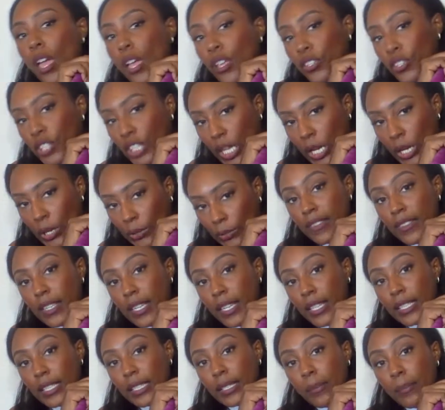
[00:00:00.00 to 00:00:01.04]
So
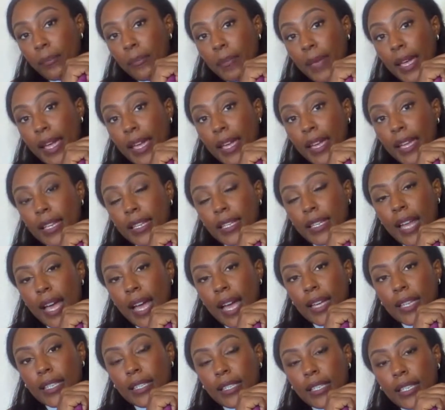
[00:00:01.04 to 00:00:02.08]
this may
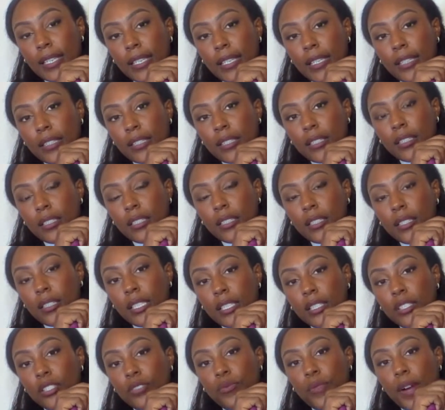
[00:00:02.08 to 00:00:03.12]
not get
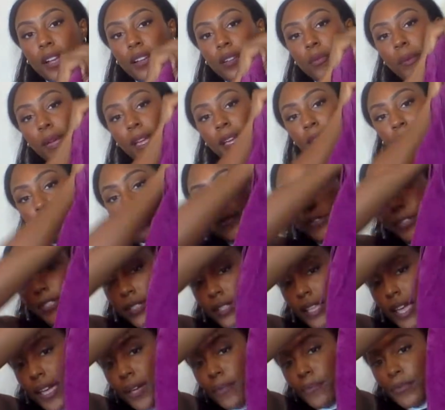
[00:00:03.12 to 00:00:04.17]
listed right away for
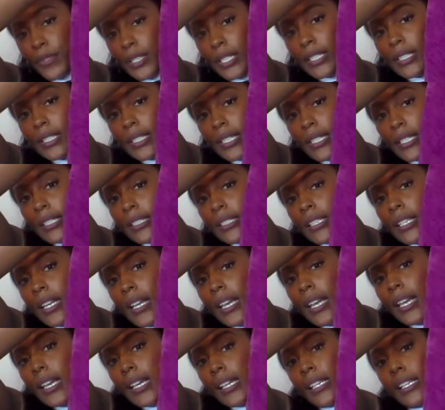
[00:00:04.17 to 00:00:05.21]
that reason.
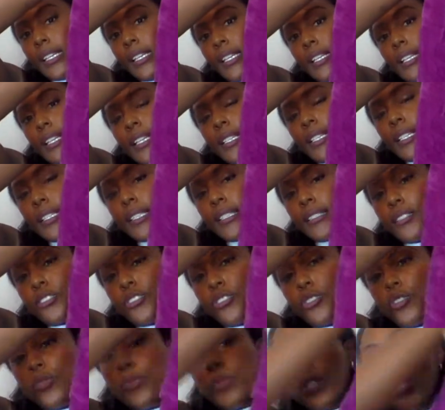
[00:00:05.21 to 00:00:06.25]
It is
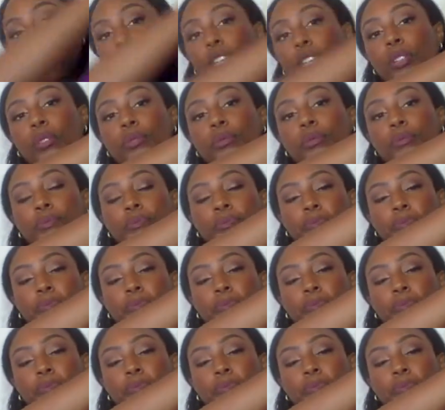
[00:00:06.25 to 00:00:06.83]
super cute,